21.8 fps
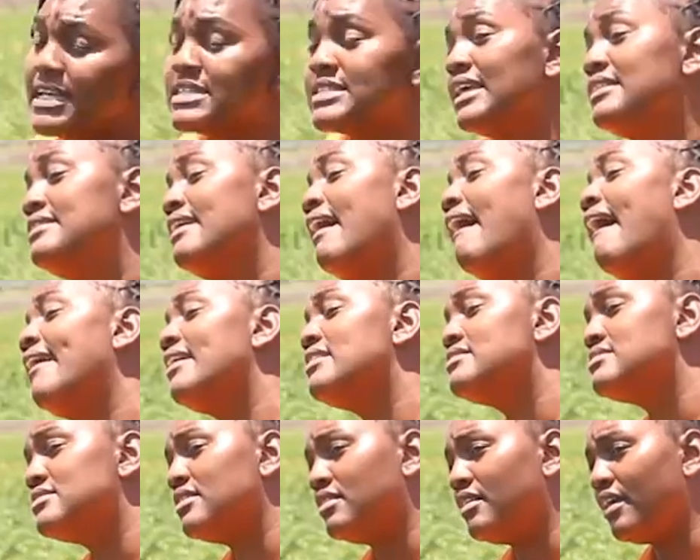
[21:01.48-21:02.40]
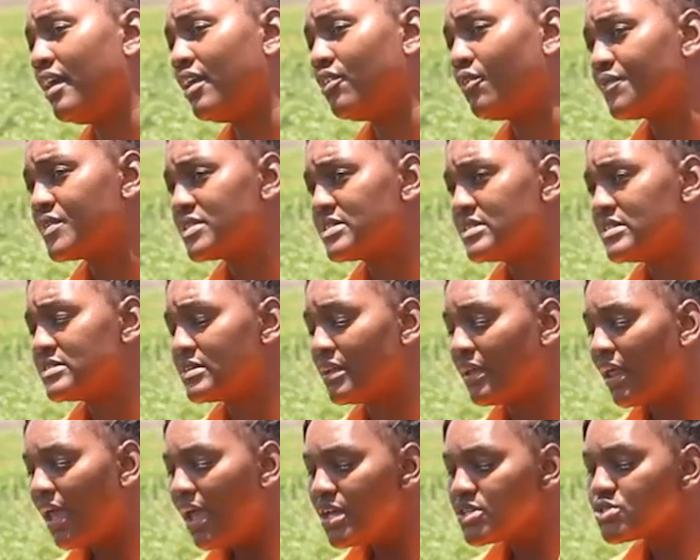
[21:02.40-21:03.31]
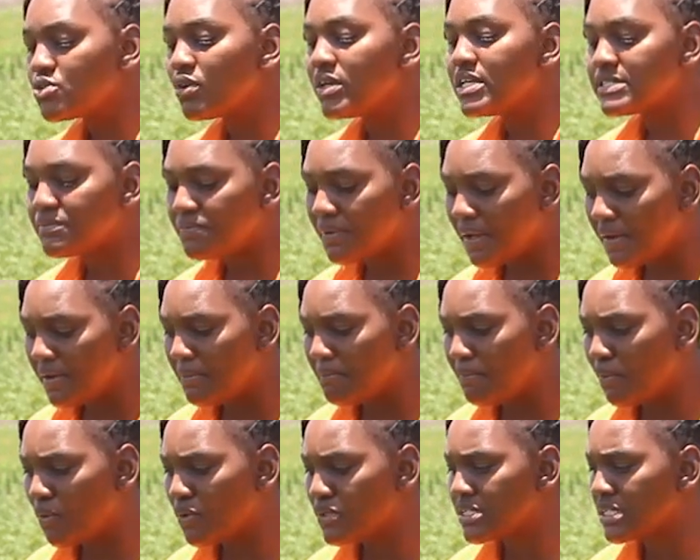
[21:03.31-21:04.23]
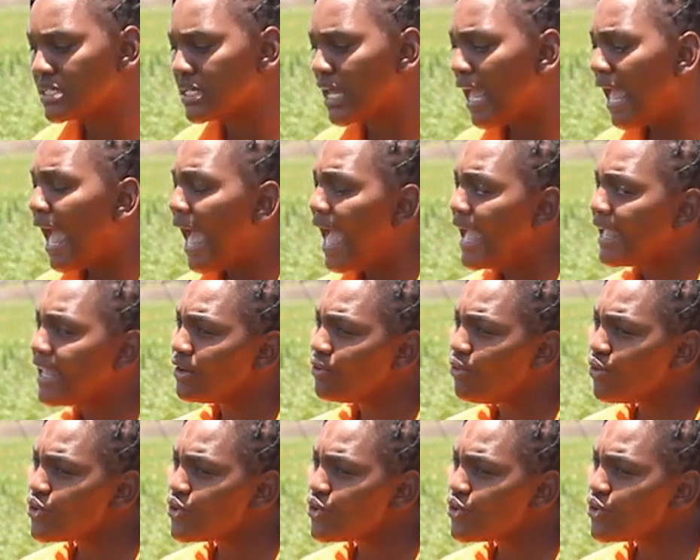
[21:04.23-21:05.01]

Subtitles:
is at the highest at the end of the season. So it's very important. I can